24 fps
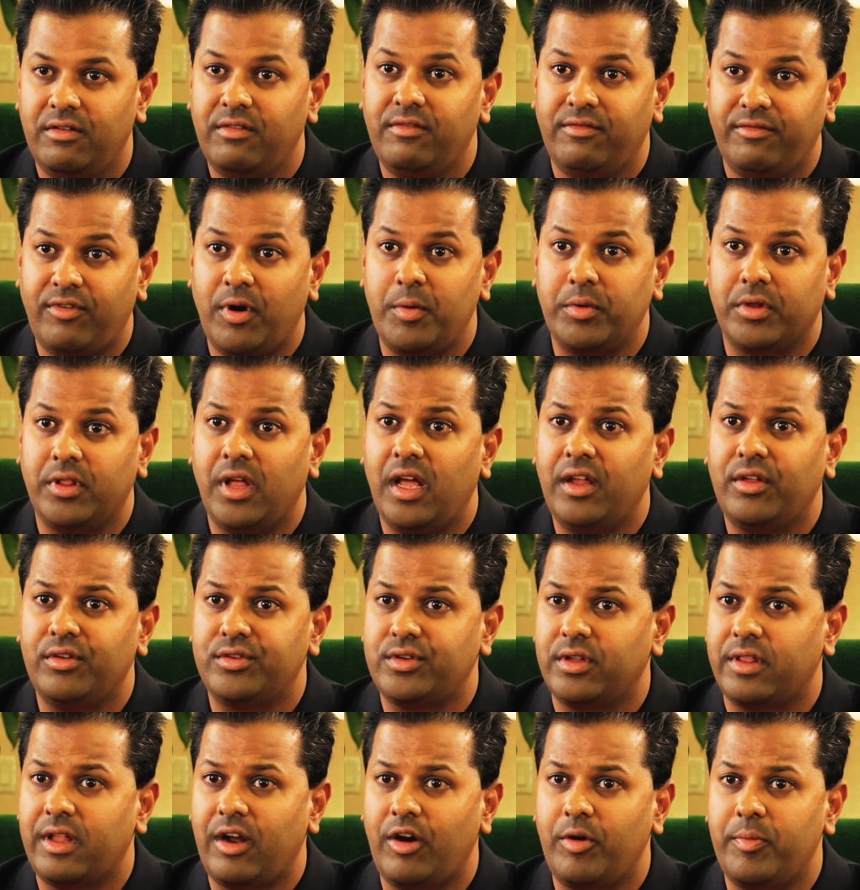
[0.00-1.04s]

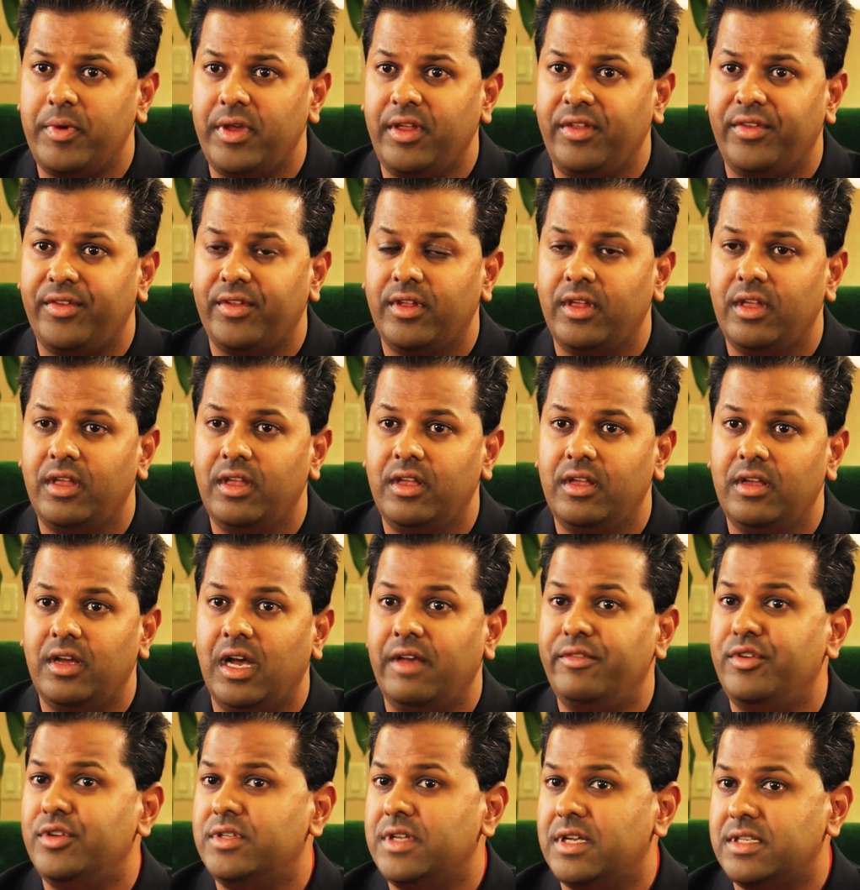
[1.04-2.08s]
pharmacological therapies,
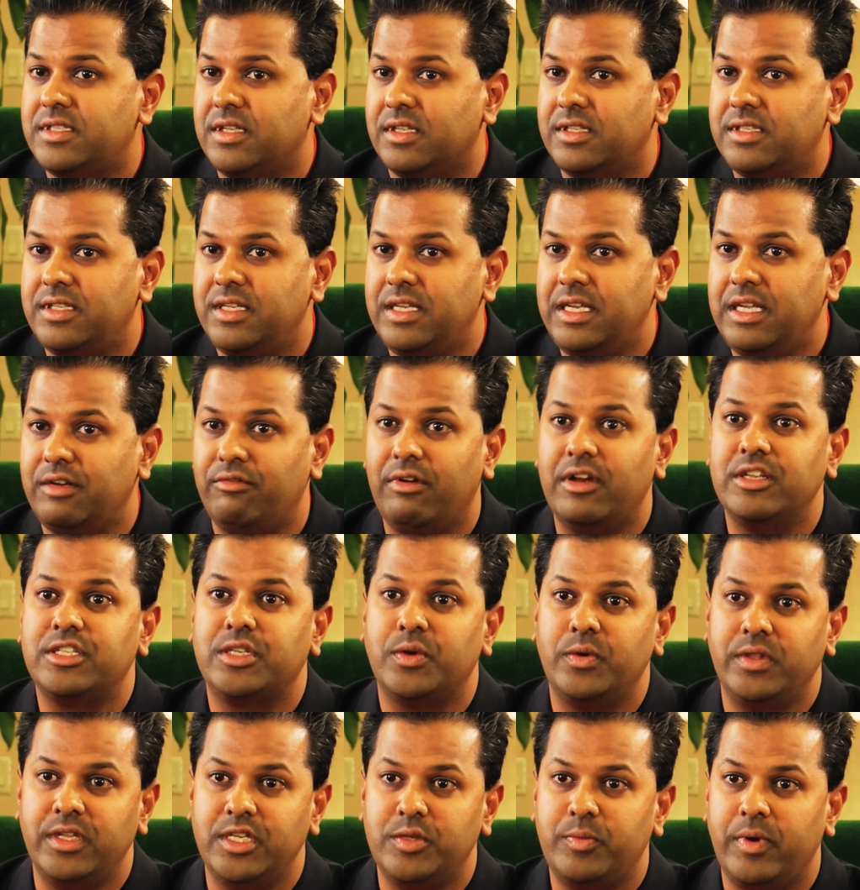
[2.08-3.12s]
I've used SLT in
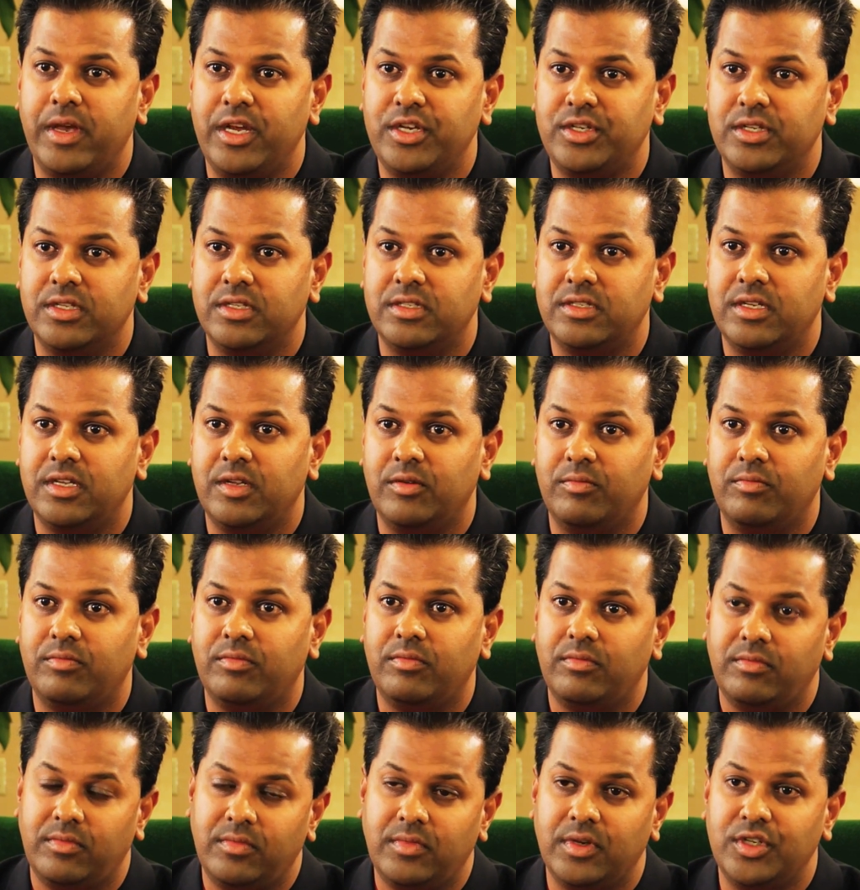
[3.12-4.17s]
rescuing these patients and
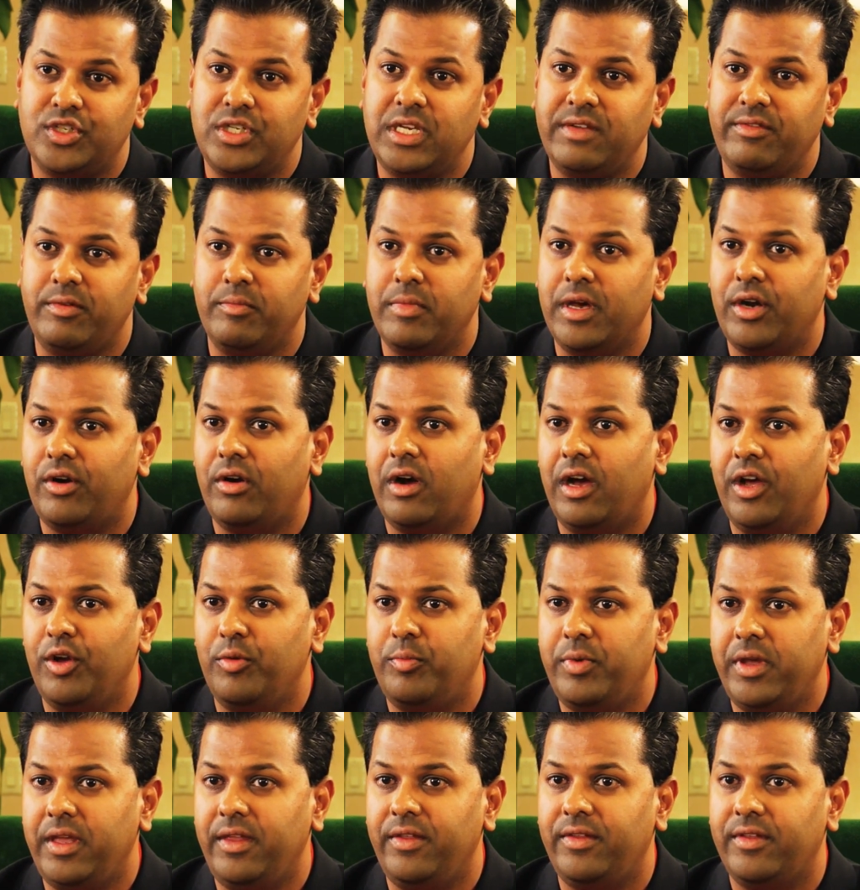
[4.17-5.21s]
achieving better
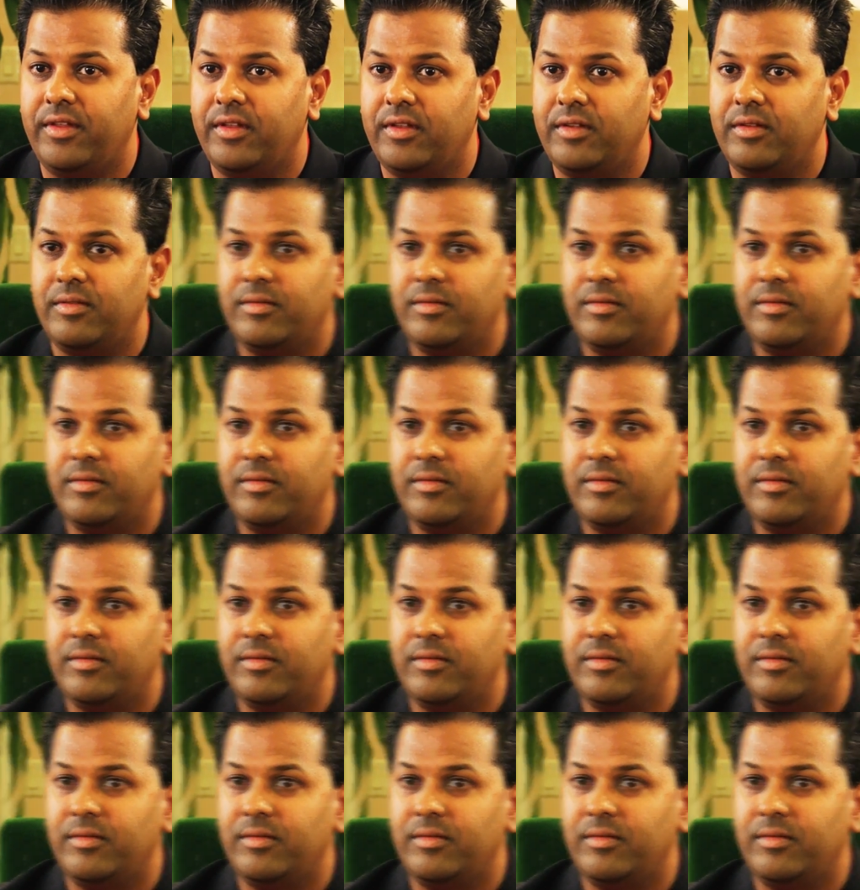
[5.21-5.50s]
IOPs.